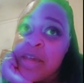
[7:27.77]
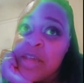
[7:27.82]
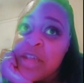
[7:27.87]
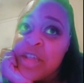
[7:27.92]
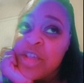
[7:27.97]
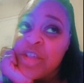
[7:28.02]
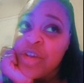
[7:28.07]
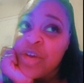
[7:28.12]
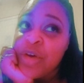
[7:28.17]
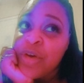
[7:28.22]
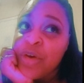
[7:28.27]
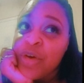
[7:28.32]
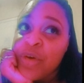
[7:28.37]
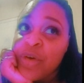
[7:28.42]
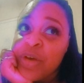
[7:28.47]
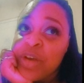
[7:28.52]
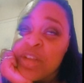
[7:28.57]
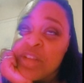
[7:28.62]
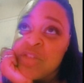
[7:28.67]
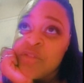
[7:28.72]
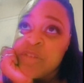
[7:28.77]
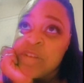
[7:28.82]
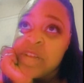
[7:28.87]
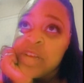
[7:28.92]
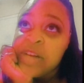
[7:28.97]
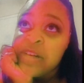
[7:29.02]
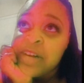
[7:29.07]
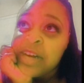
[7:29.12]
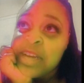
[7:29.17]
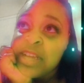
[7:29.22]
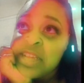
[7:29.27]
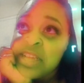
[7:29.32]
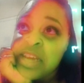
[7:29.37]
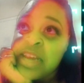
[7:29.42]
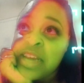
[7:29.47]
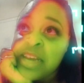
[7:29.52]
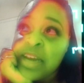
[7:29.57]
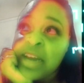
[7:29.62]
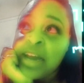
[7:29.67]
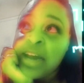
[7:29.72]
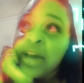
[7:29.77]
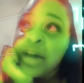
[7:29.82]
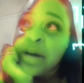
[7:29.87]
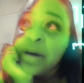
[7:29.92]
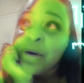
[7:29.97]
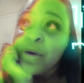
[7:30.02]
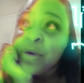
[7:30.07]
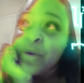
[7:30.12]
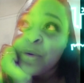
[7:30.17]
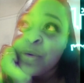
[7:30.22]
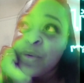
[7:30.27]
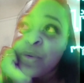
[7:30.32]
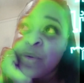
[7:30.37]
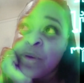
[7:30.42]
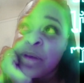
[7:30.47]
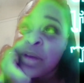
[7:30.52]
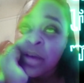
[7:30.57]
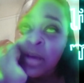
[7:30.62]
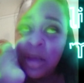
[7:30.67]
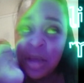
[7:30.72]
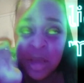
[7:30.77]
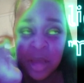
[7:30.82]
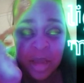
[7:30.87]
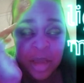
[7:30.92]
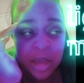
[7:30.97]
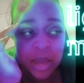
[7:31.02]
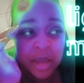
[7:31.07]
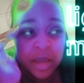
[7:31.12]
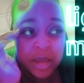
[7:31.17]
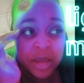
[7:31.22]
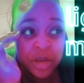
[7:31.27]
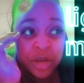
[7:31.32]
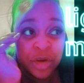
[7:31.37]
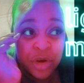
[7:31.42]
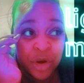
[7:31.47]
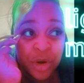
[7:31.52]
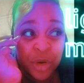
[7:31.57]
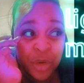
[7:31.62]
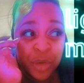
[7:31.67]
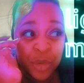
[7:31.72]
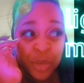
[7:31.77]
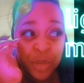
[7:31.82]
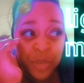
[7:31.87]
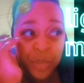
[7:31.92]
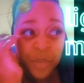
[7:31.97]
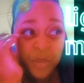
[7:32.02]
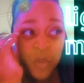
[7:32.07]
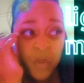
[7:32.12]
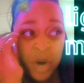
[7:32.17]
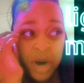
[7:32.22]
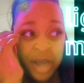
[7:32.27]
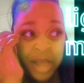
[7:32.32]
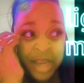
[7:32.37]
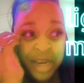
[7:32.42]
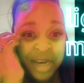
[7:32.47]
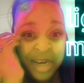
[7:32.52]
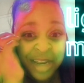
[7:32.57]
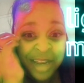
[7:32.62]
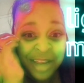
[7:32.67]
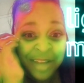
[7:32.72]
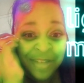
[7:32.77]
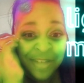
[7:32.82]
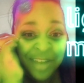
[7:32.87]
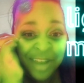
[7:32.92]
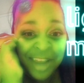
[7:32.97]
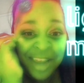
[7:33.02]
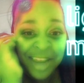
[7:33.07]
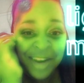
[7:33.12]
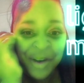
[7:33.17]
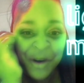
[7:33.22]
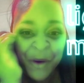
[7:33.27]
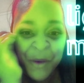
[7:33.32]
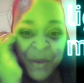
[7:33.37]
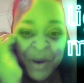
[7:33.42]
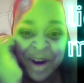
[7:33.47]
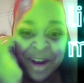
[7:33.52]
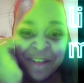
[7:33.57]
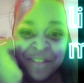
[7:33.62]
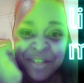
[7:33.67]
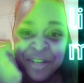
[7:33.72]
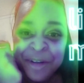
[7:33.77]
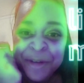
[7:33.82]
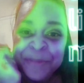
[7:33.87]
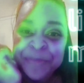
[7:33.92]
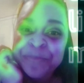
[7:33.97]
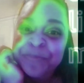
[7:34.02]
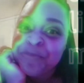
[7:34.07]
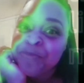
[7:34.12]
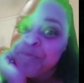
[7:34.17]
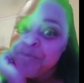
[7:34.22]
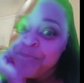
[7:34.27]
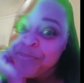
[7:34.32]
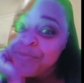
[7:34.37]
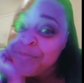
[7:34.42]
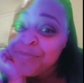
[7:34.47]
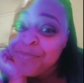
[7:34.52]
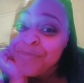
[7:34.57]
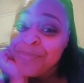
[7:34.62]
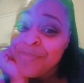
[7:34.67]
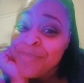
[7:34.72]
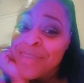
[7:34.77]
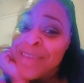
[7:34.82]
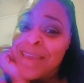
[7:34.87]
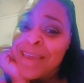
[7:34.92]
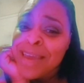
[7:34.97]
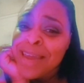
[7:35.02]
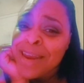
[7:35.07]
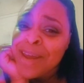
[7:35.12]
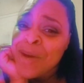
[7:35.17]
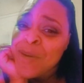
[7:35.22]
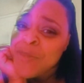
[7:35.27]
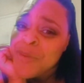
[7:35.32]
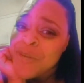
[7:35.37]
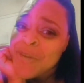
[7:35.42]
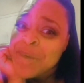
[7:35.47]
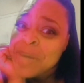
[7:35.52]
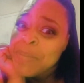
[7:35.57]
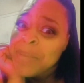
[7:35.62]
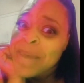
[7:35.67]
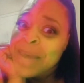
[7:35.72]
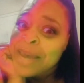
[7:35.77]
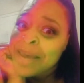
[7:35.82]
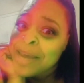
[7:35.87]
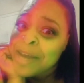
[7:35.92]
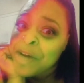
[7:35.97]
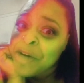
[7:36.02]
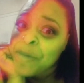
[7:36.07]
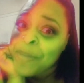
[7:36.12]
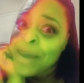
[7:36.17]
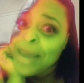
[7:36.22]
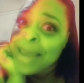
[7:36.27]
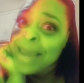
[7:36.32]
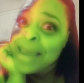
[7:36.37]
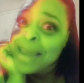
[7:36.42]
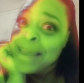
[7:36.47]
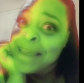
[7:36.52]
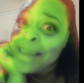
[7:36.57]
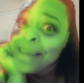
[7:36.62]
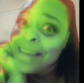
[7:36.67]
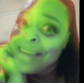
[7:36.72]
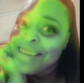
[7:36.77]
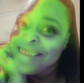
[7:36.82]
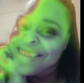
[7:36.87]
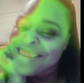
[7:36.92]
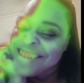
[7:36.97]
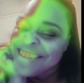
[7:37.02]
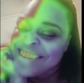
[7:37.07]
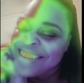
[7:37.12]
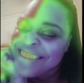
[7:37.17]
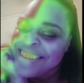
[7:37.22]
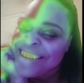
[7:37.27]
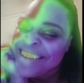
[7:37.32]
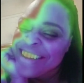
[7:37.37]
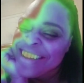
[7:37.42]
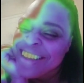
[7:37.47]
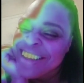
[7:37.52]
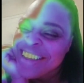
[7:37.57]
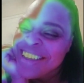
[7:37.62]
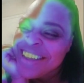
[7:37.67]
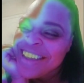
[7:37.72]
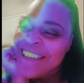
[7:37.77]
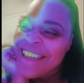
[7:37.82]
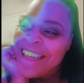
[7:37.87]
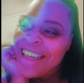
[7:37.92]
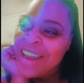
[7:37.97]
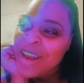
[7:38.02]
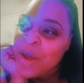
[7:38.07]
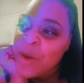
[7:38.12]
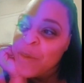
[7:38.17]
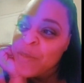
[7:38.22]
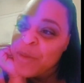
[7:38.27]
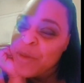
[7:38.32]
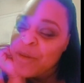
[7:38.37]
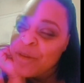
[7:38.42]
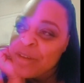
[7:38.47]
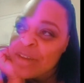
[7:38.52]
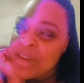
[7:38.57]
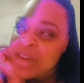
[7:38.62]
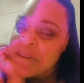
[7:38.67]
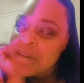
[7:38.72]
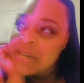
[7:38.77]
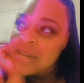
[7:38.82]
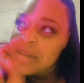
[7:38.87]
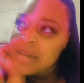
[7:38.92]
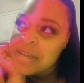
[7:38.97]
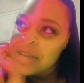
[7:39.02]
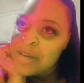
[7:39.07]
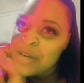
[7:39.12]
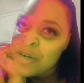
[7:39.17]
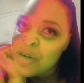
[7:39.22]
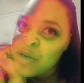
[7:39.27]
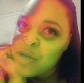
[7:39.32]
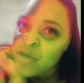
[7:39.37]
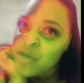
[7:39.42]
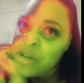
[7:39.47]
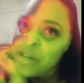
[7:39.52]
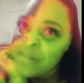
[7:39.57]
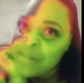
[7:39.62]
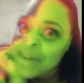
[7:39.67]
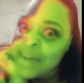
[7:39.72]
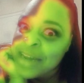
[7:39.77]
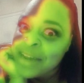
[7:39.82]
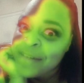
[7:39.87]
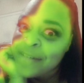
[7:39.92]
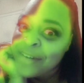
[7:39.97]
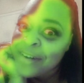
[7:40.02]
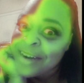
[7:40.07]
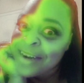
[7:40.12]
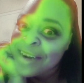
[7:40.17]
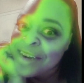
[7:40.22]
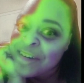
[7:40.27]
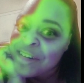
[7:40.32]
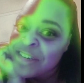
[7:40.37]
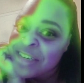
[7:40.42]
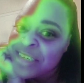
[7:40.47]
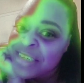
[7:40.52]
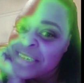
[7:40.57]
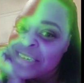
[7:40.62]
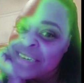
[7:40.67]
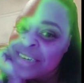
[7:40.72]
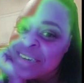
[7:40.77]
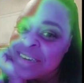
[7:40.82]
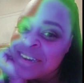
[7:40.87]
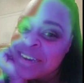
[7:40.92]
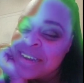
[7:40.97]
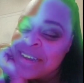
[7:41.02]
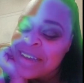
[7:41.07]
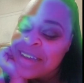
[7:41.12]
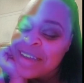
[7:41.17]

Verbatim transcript: So it's really crazy how you know, one event or whatever can help you get back in your bag and help you kind of, you know, revive your energy.